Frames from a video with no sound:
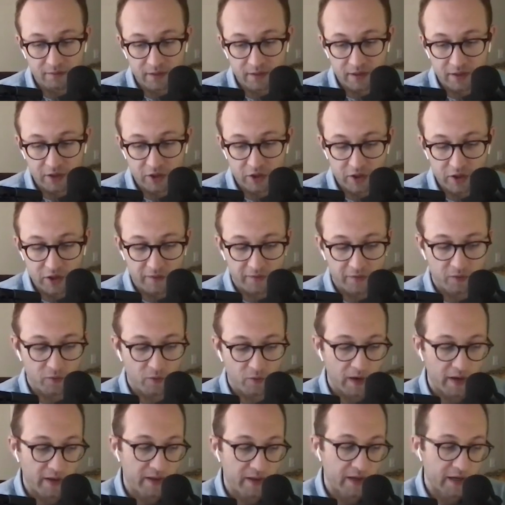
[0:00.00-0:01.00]
shift
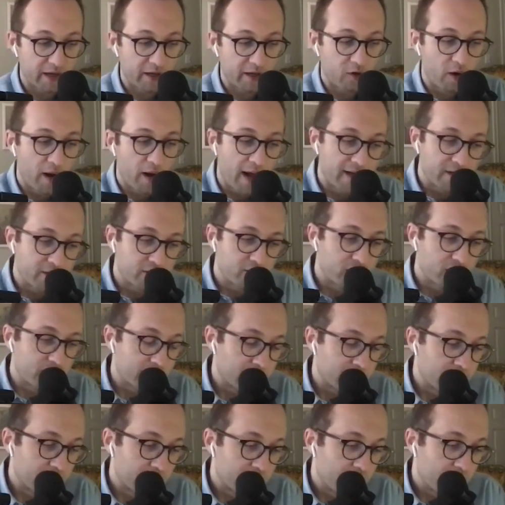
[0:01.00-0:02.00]
where I think international is
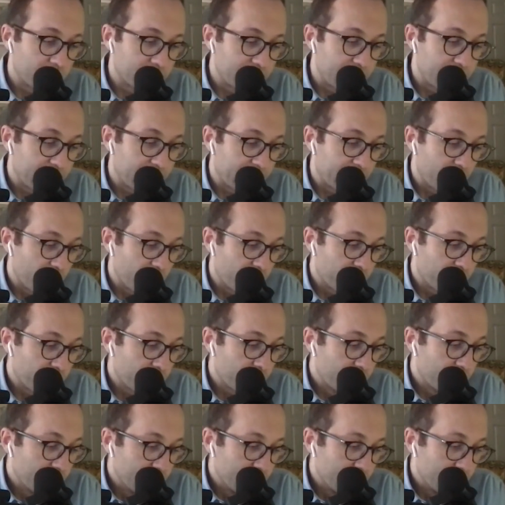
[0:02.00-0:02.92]
going to start taking over.